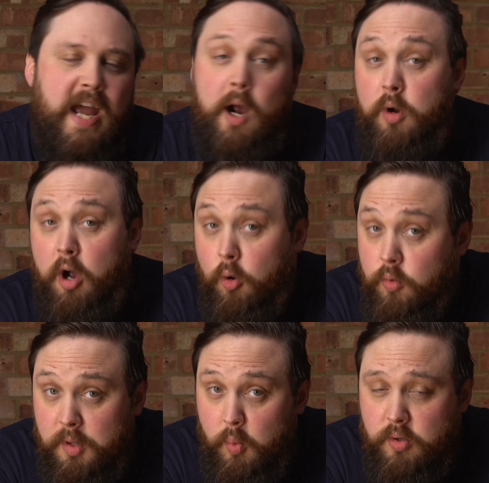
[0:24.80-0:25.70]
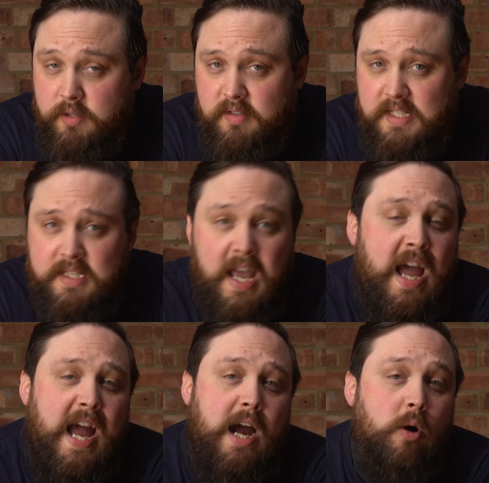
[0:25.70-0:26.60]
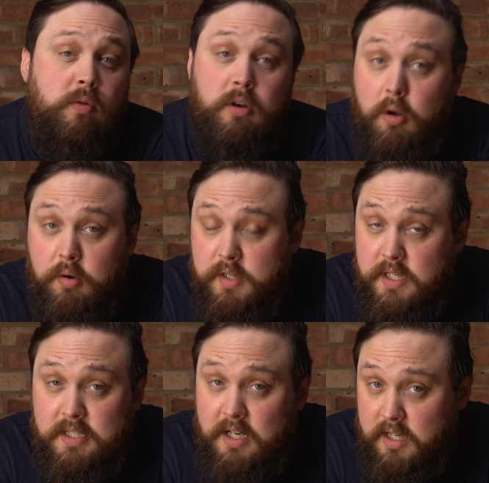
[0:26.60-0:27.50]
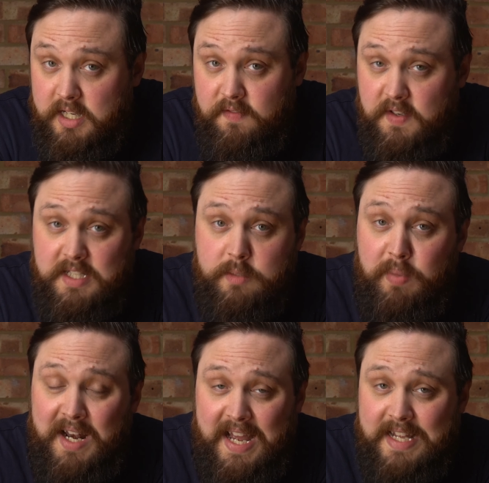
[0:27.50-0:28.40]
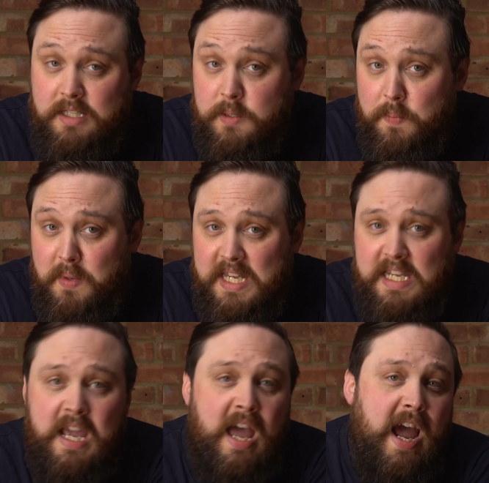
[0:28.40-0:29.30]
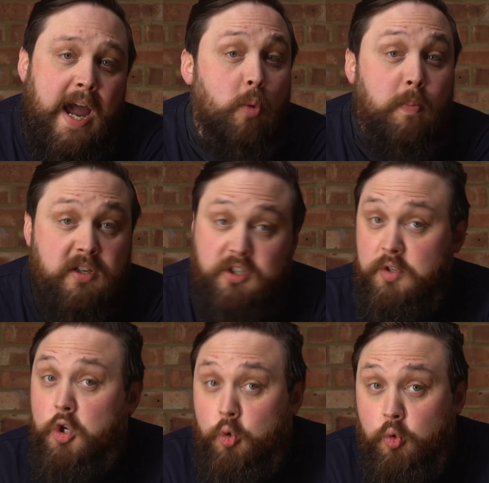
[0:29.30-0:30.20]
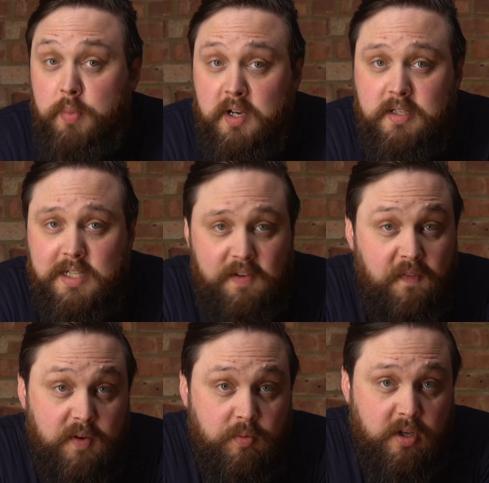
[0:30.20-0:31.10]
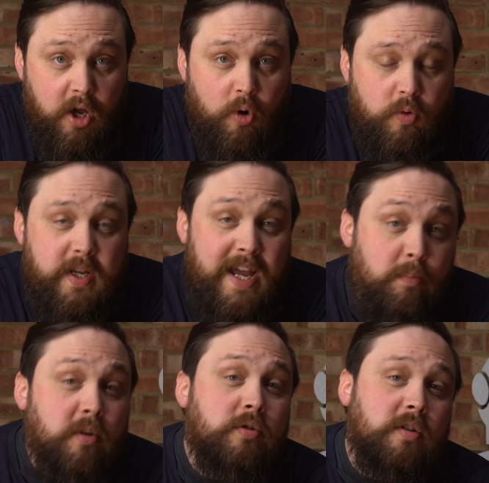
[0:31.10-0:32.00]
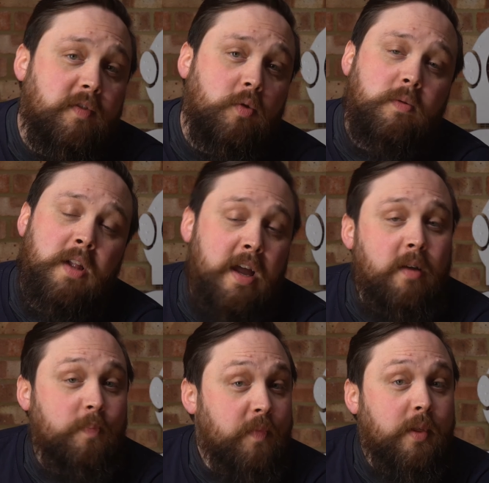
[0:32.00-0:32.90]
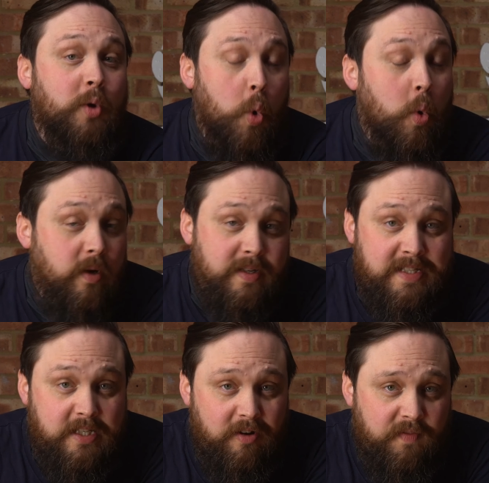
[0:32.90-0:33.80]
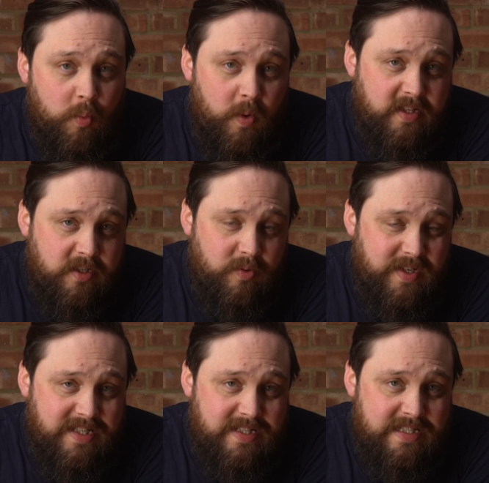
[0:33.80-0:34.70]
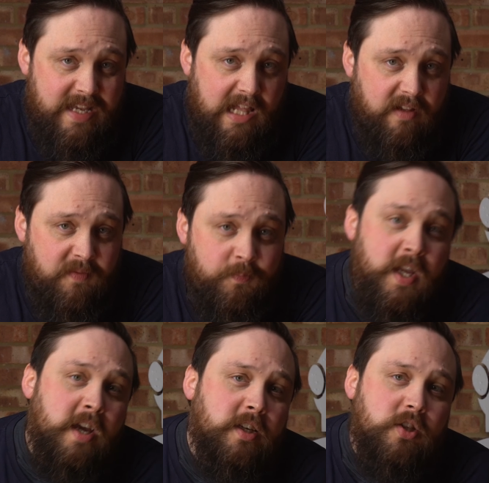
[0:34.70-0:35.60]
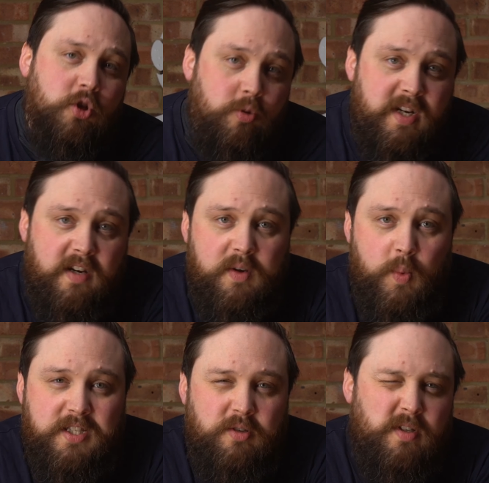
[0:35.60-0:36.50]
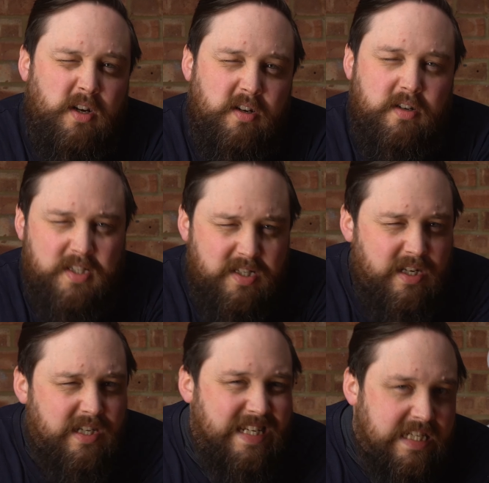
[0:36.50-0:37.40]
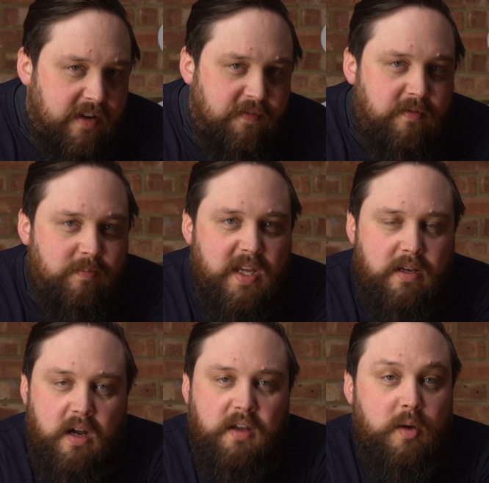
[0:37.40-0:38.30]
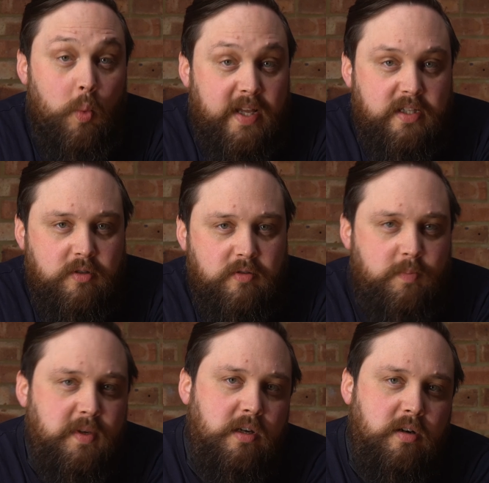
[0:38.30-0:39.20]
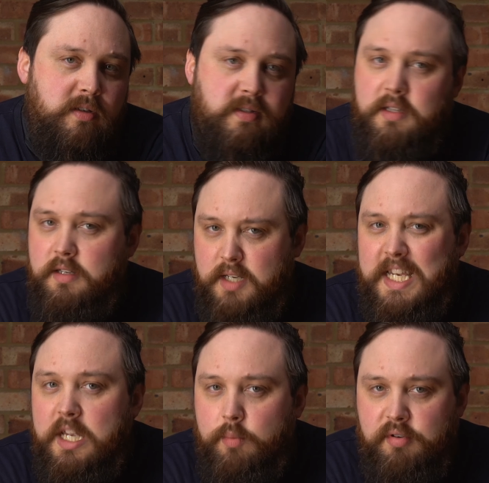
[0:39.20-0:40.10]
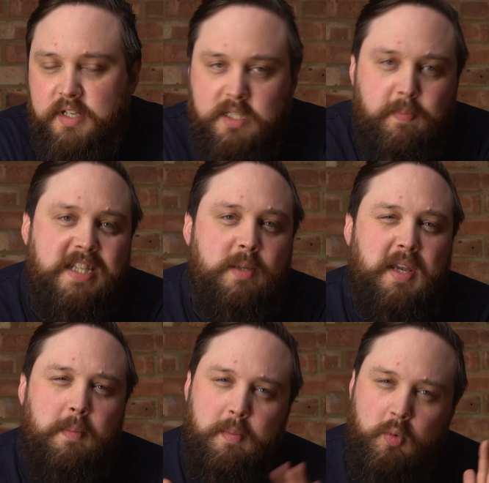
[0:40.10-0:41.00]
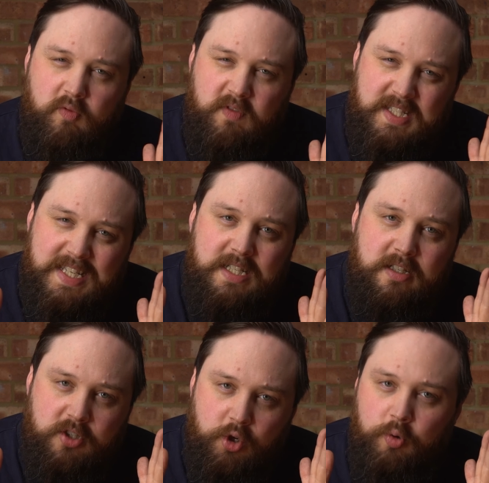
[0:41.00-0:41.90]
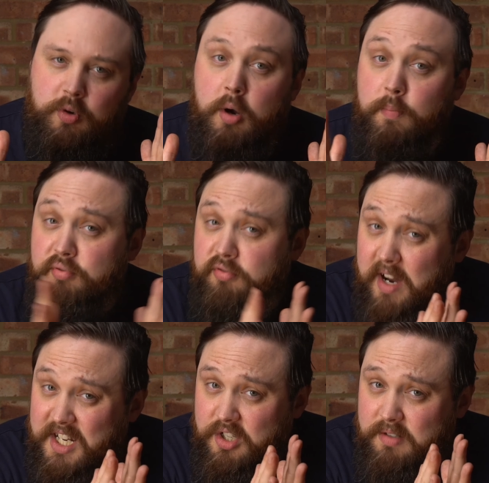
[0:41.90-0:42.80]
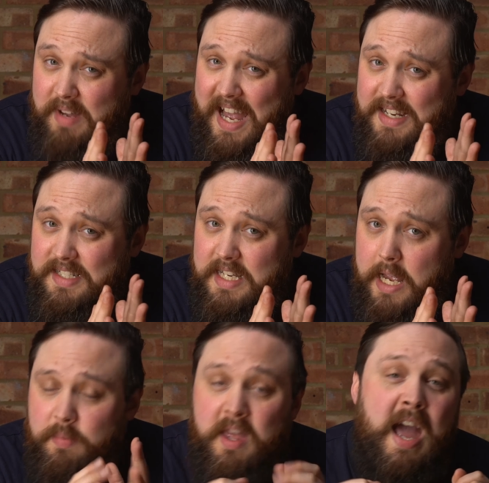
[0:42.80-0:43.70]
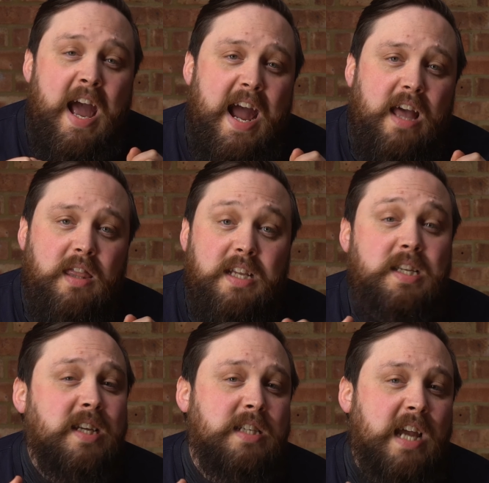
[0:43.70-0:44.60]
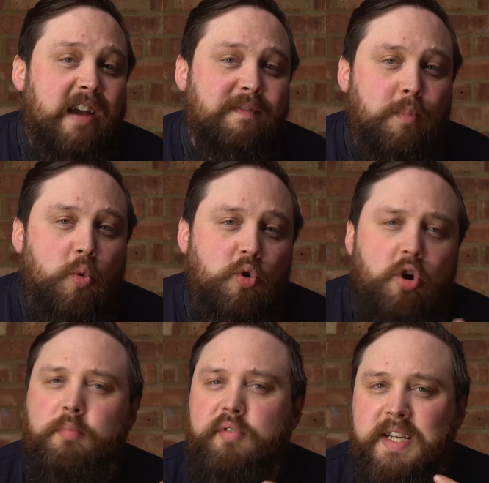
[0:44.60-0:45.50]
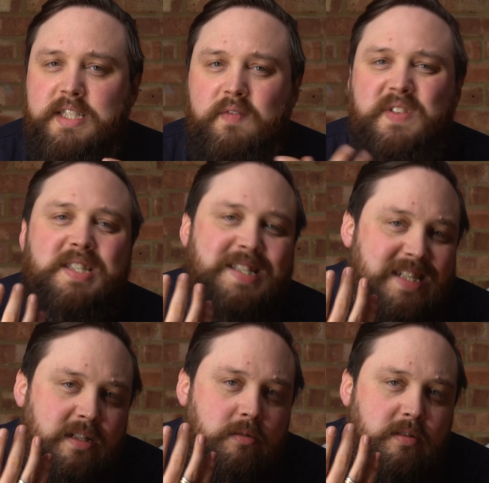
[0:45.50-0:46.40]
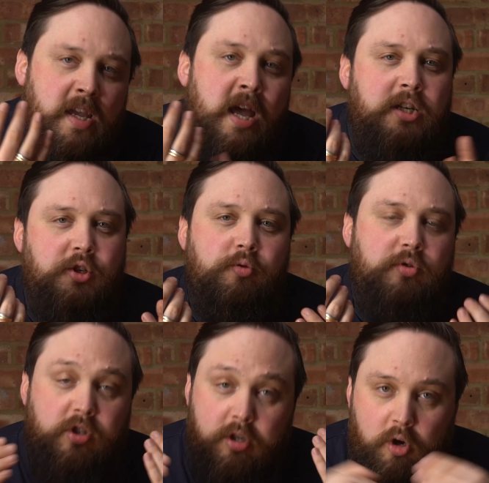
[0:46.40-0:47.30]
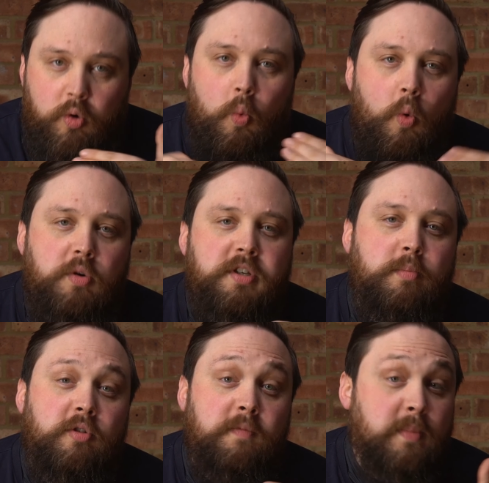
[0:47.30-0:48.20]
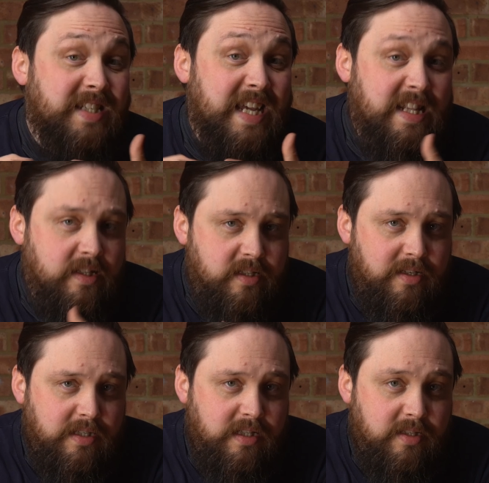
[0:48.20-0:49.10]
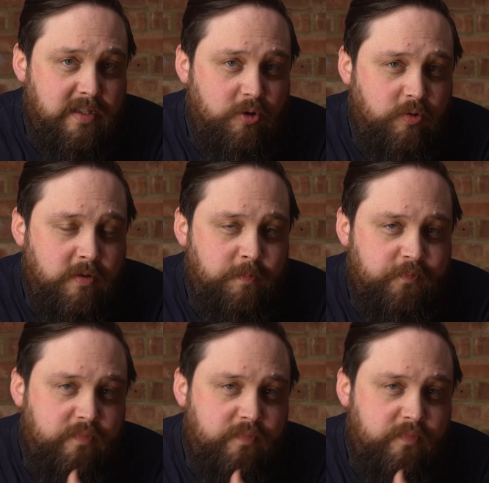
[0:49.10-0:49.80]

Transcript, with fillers: how cold the water is, how long the dive is planned to be, how much you personally feel the cold, and most of all, the quality of the wetsuit itself. Scuba diving wetsuits are slightly different than other wetsuits because the neoprene is made to be a bit more resistant to compression at depth, and they tend to have more comprehensive seals to slow water movement inside the suit.